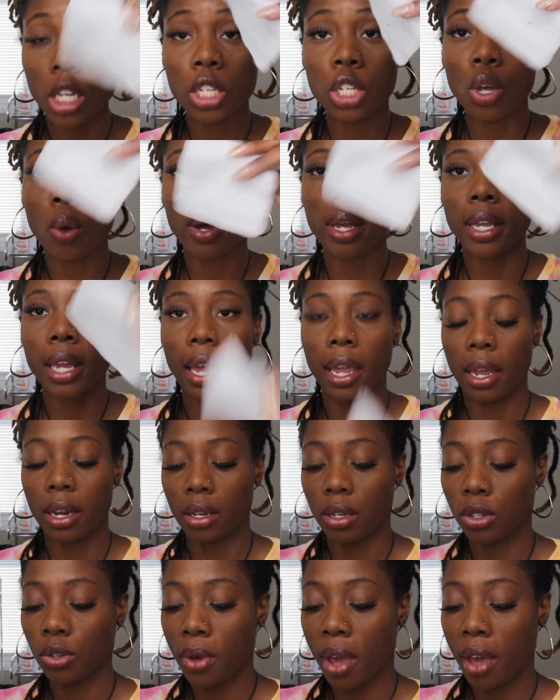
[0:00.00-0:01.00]
So
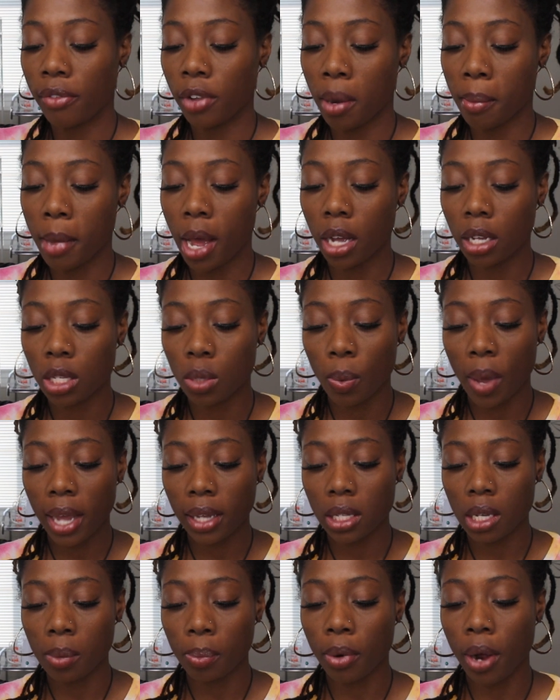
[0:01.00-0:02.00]
again, you have your Mox
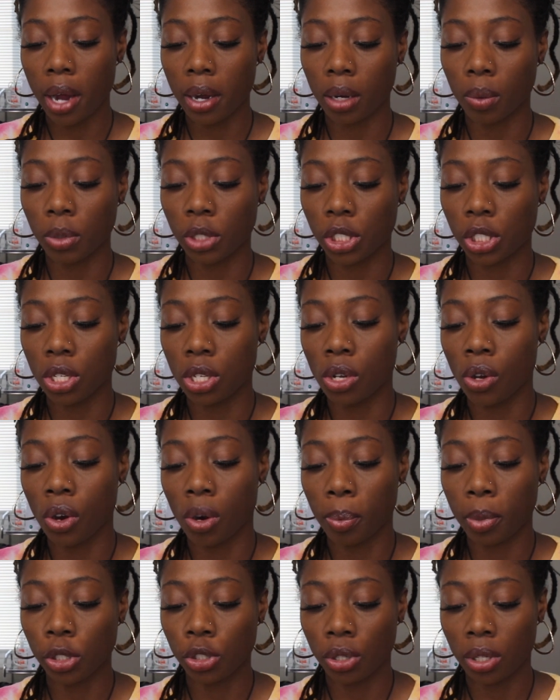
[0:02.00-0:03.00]
waxing product, which is
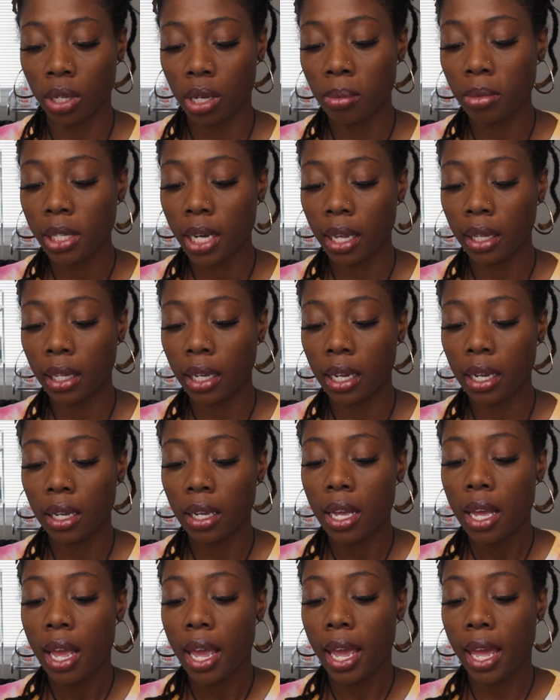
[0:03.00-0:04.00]
your petroleum
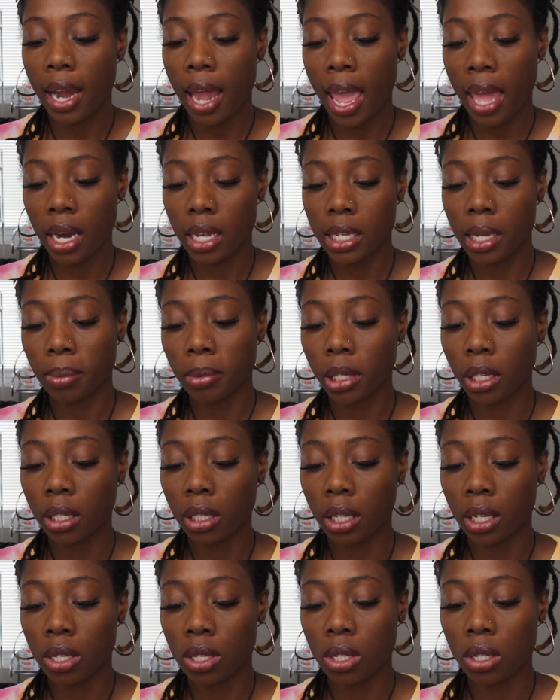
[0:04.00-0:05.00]
jelly, an antiseptic
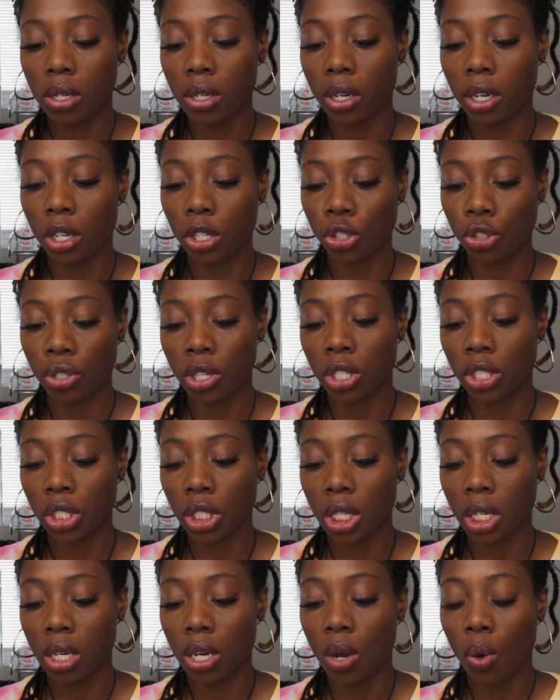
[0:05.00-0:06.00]
cleanser, an
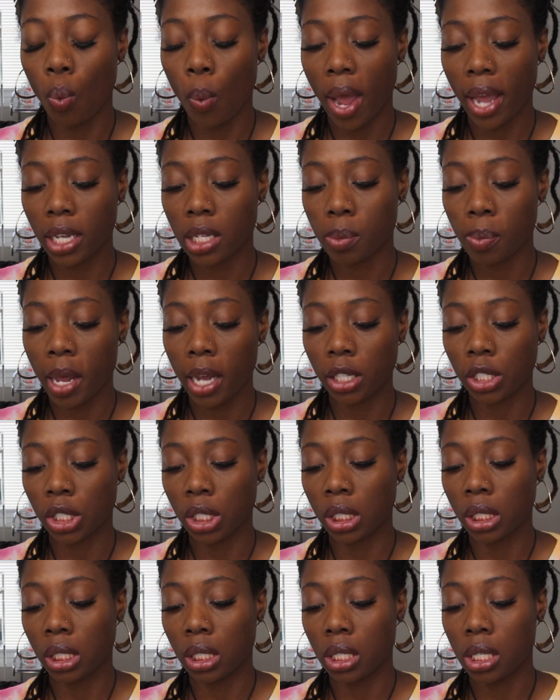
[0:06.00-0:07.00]
astringent, wax
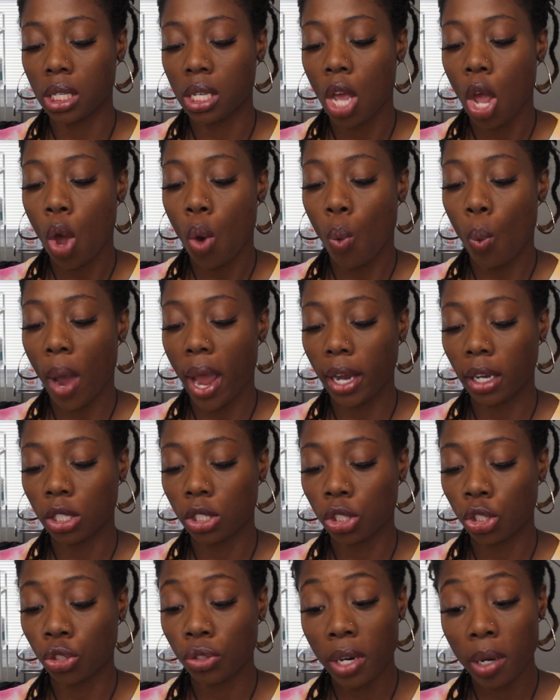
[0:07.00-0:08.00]
spatulas,
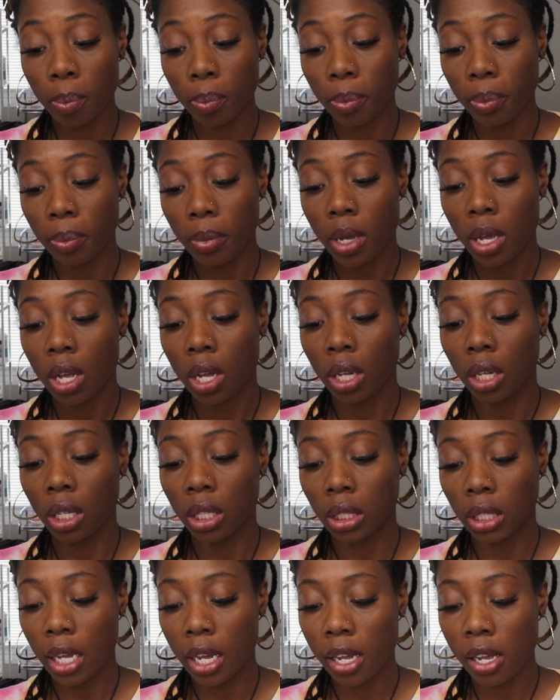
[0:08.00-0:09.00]
wax strip,
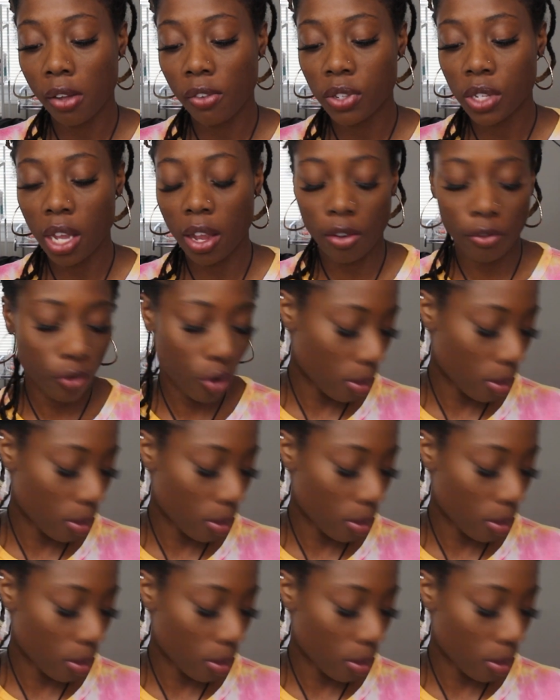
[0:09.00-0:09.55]
gloves, and